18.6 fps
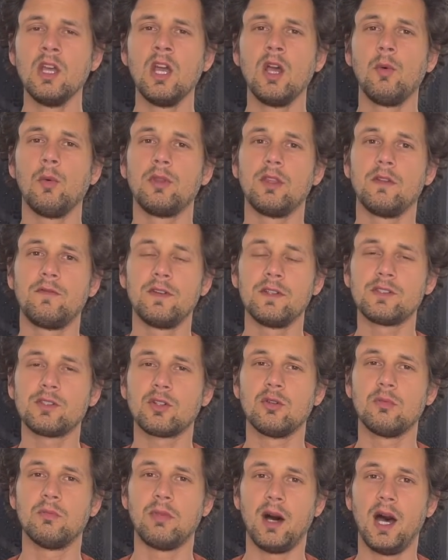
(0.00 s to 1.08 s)
When the
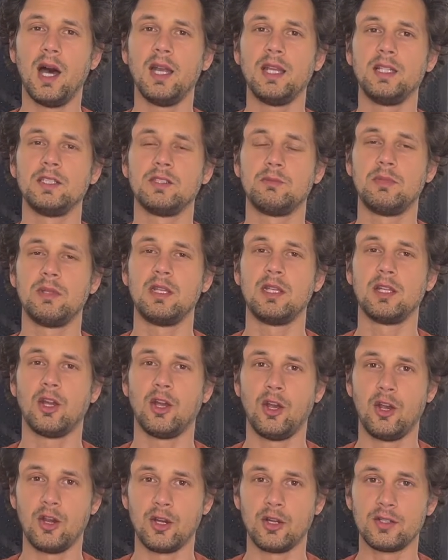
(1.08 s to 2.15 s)
physical body is being
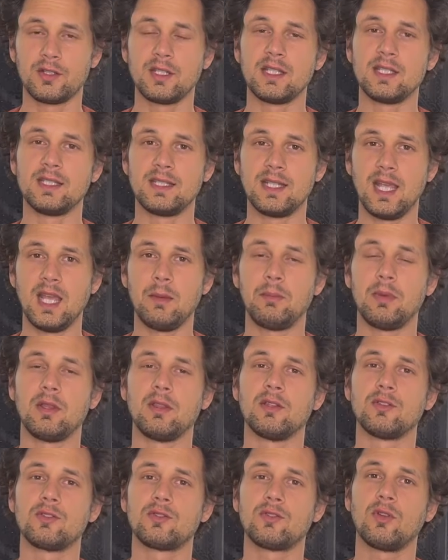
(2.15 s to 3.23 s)
hurt and dampened,
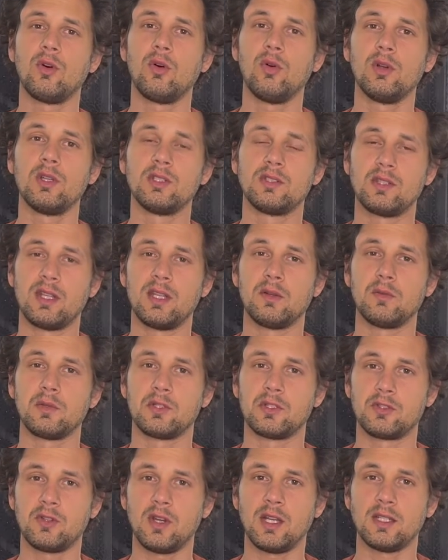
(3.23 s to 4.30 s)
the soul is then
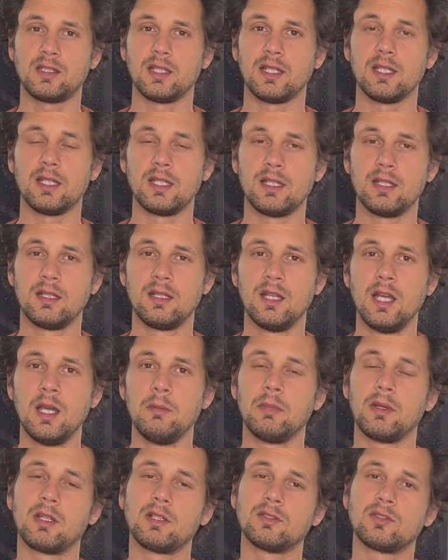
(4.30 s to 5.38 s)
restricted,
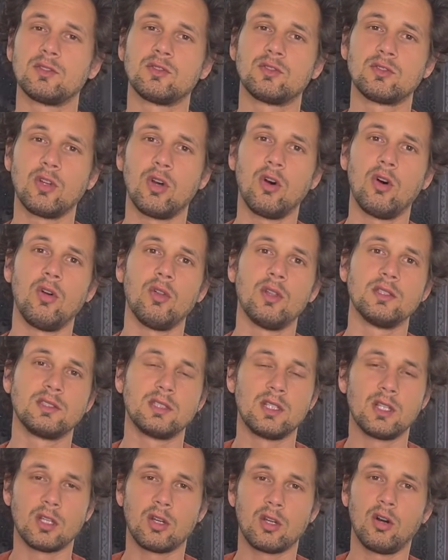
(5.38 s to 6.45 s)
because the soul is
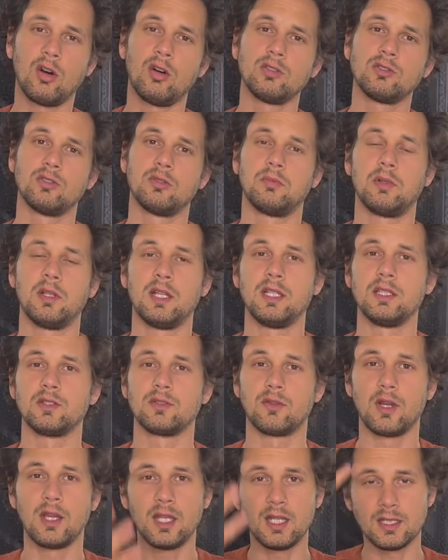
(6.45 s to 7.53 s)
in the causal planes,
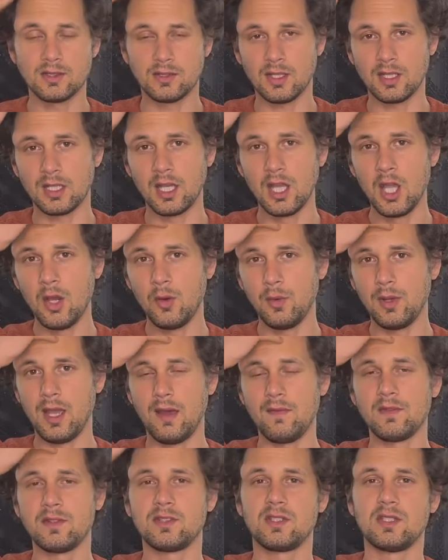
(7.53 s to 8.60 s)
right? It's like we have
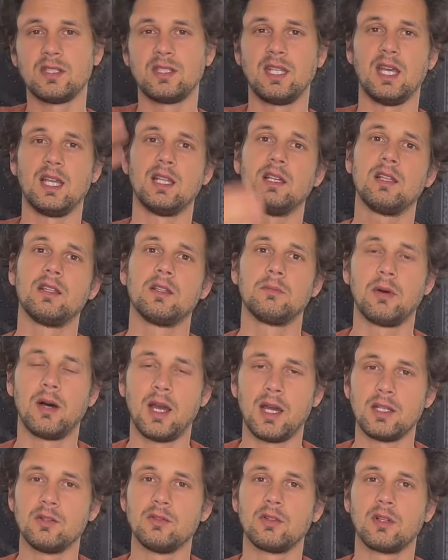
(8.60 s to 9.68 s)
this antenna, the
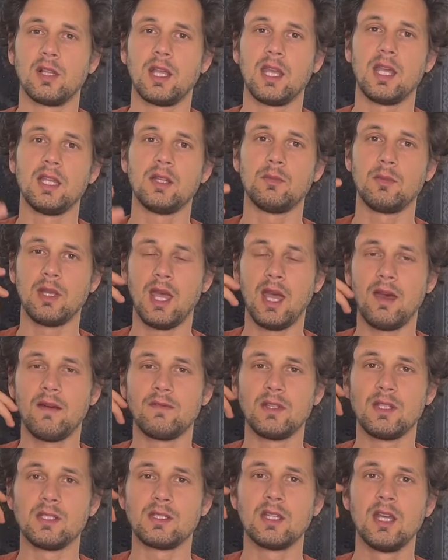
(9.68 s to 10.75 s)
pineal gland, and we have
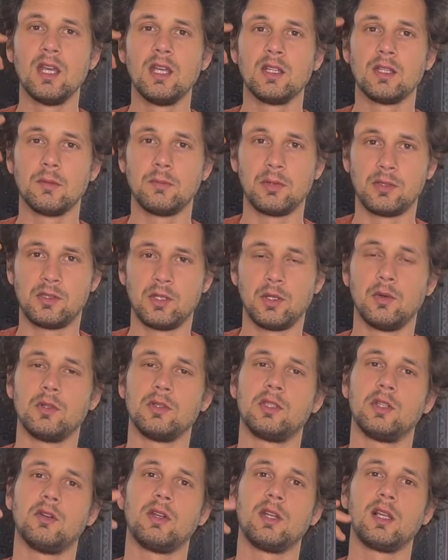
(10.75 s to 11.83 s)
the
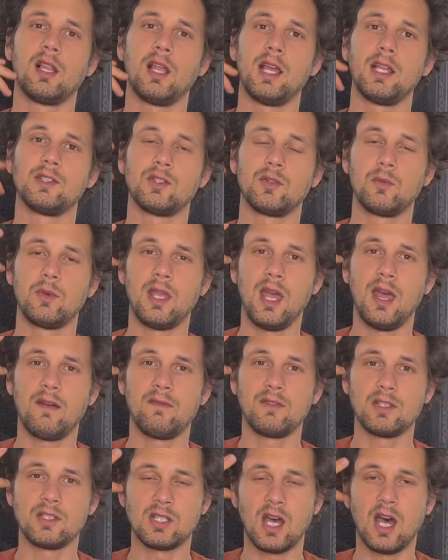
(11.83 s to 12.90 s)
pituitary glands, and we have
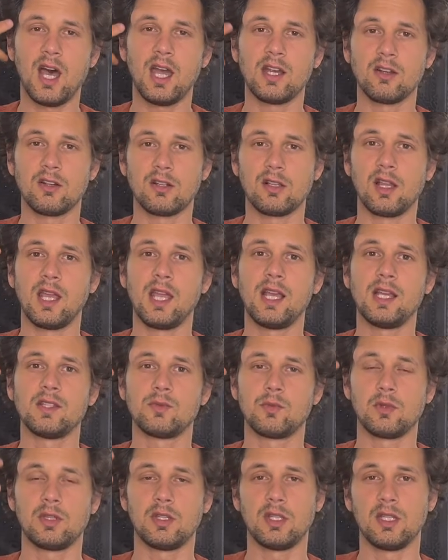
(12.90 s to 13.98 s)
these higher glands
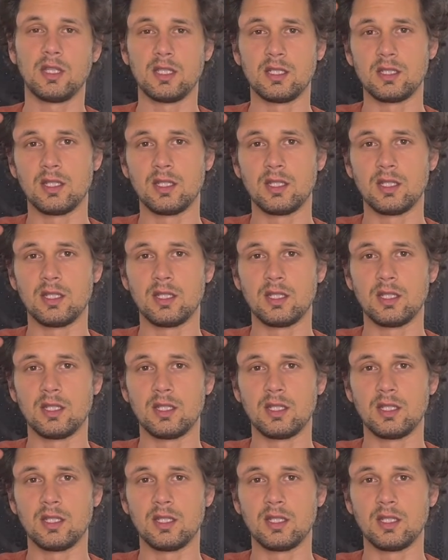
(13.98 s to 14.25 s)
within